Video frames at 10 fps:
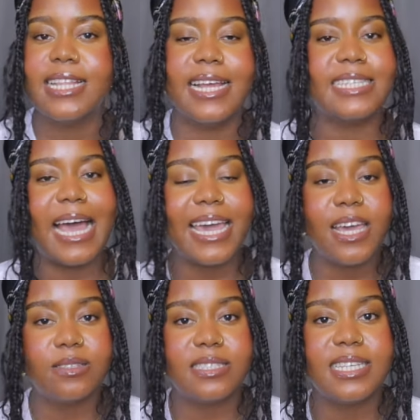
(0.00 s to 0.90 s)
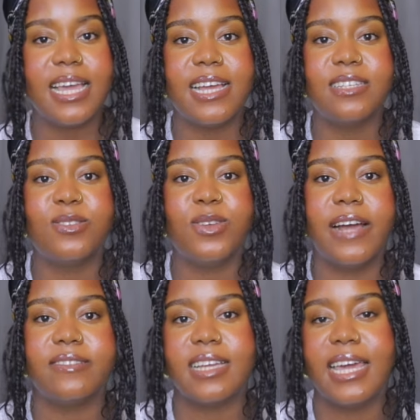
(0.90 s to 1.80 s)
There's IELTS, you
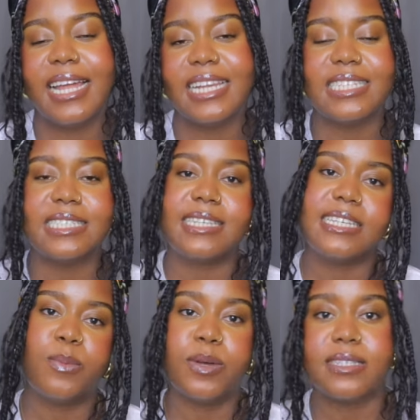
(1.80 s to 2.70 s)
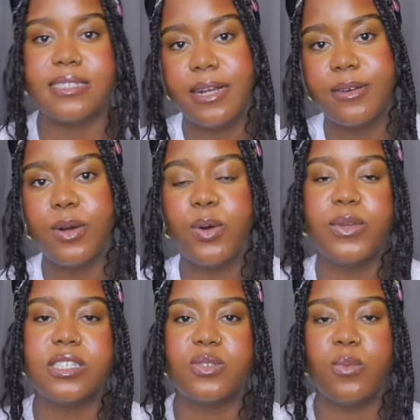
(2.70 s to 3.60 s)
have to get at least
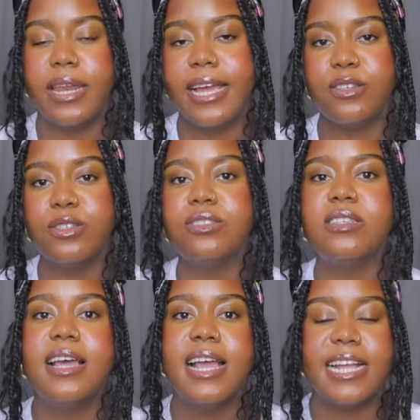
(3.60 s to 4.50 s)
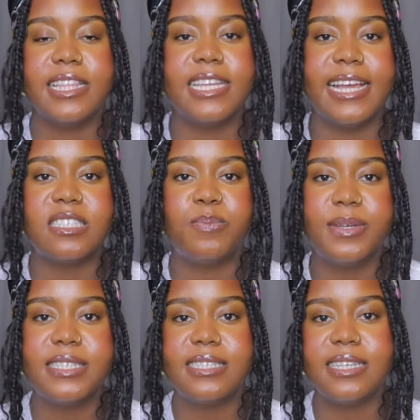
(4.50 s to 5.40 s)
6.0, which is what I use, and then there's
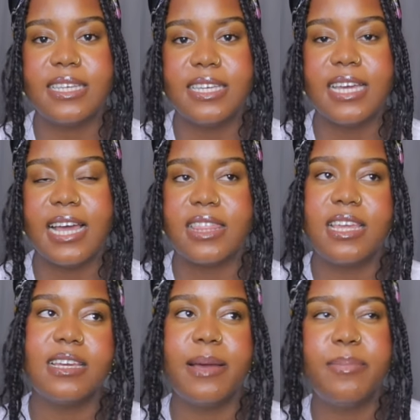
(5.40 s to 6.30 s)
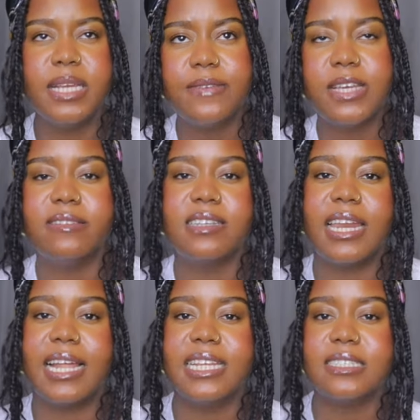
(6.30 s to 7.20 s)
PTE. I believe you have to
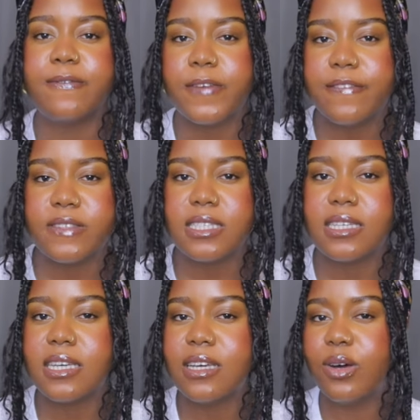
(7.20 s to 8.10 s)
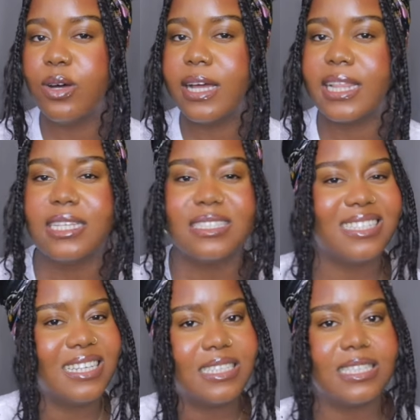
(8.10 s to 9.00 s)
get at least 50 or at
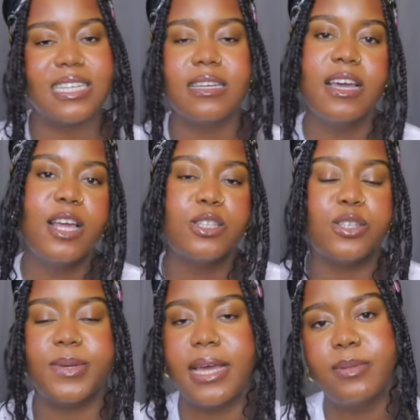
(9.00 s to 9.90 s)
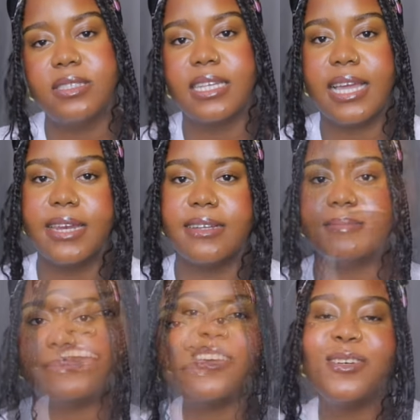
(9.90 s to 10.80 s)
least 60 to be able to get
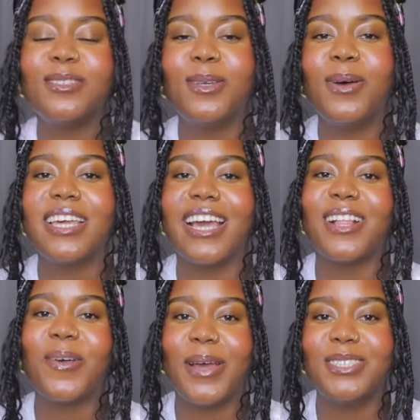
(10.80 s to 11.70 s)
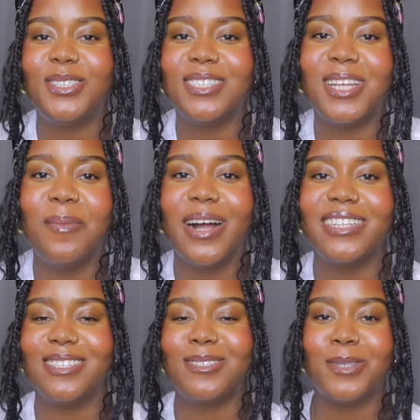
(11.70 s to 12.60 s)
in. I also get questions
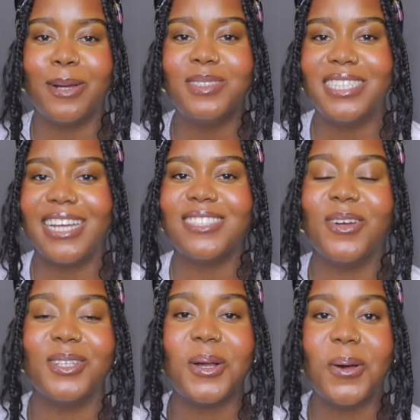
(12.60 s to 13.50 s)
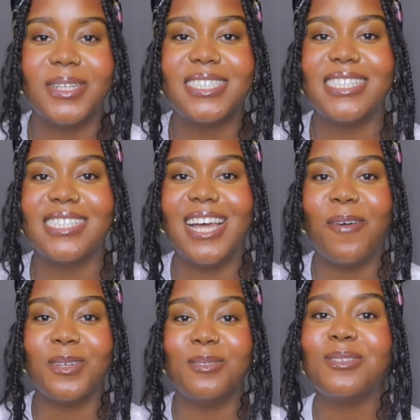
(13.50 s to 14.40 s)
about the subject or the courses
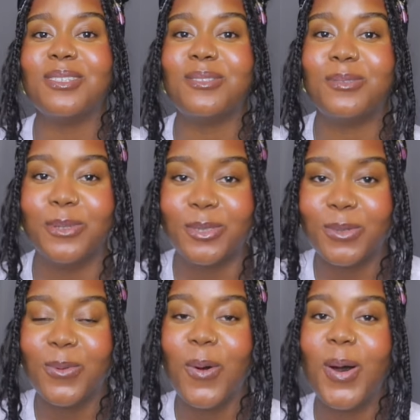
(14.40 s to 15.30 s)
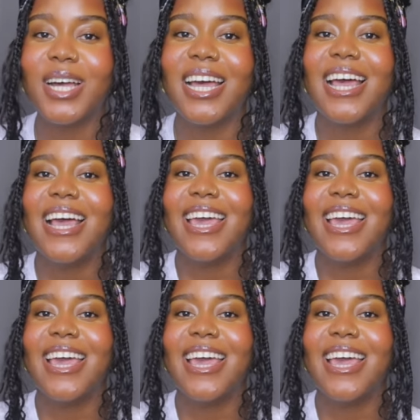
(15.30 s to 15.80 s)
that we do in social work.